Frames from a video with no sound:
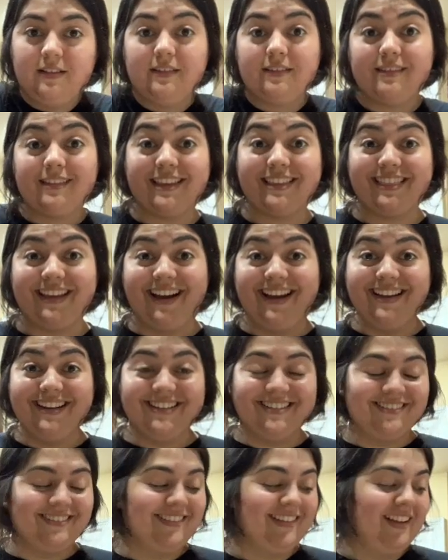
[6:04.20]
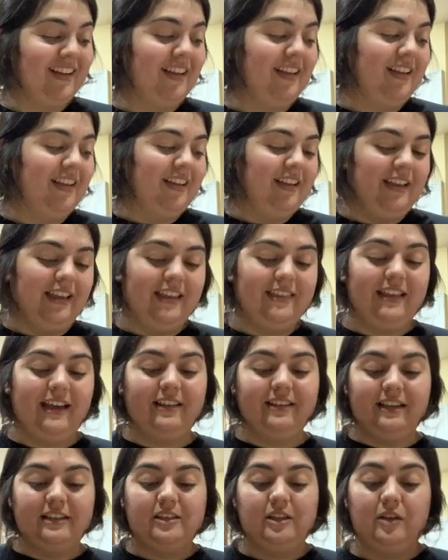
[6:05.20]
like that. And that
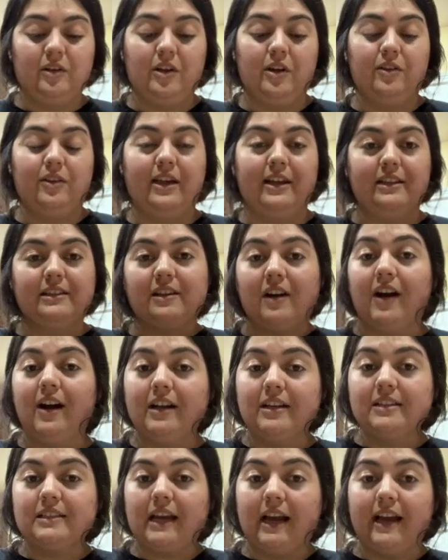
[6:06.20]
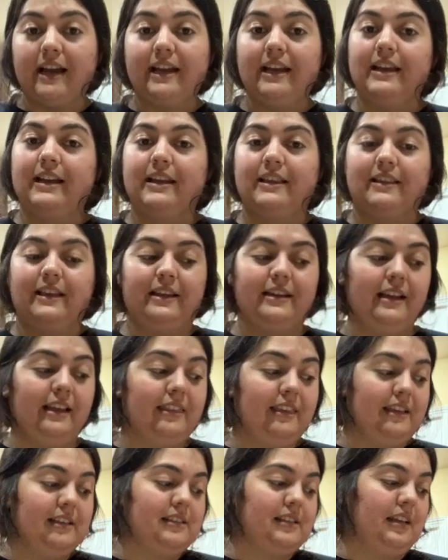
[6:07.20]
lets you know that it's on tight and that
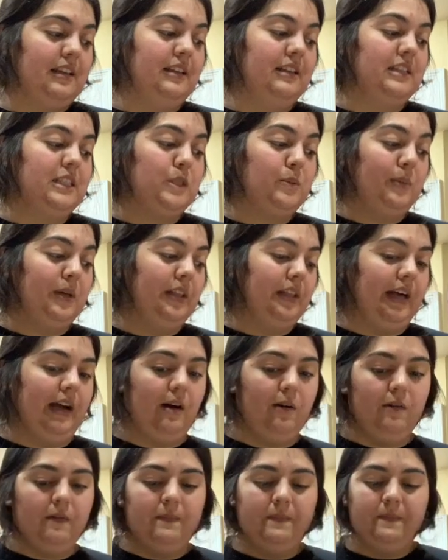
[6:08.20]
nothing's going to spill out.